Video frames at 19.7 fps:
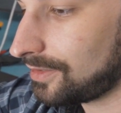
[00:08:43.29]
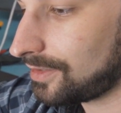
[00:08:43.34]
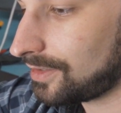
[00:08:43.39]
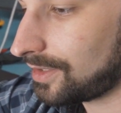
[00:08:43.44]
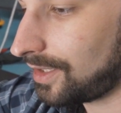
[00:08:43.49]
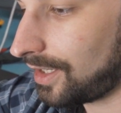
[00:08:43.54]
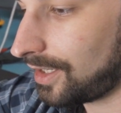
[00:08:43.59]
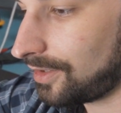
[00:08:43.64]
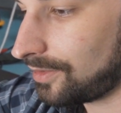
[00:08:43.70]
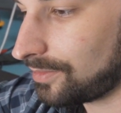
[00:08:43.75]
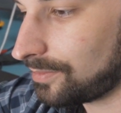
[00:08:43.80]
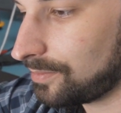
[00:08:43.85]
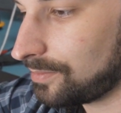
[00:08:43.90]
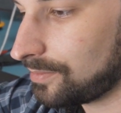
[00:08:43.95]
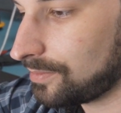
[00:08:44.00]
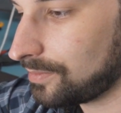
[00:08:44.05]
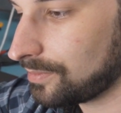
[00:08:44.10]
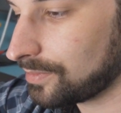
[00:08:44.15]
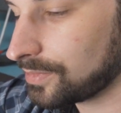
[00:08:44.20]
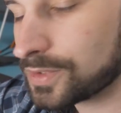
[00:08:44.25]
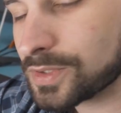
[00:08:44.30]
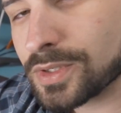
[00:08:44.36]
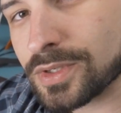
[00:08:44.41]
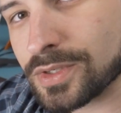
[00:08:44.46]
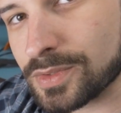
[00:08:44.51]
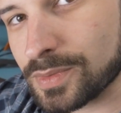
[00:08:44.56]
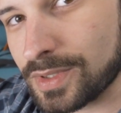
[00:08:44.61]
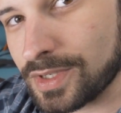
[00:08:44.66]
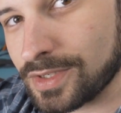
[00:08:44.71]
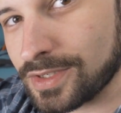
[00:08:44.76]
kind of
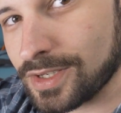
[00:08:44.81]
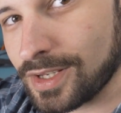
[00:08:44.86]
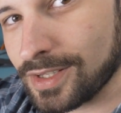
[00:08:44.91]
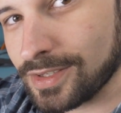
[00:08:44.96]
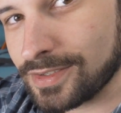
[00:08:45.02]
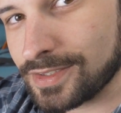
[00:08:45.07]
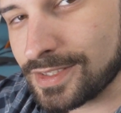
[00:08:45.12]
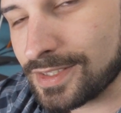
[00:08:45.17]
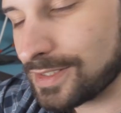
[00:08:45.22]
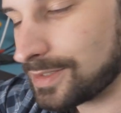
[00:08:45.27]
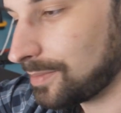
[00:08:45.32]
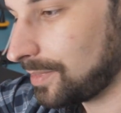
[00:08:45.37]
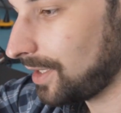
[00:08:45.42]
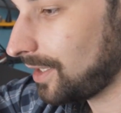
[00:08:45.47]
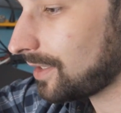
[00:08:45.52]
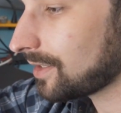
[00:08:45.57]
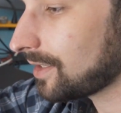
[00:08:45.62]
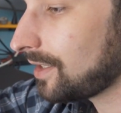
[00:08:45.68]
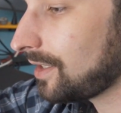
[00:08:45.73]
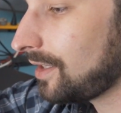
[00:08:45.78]
screws with your tolerances a bit.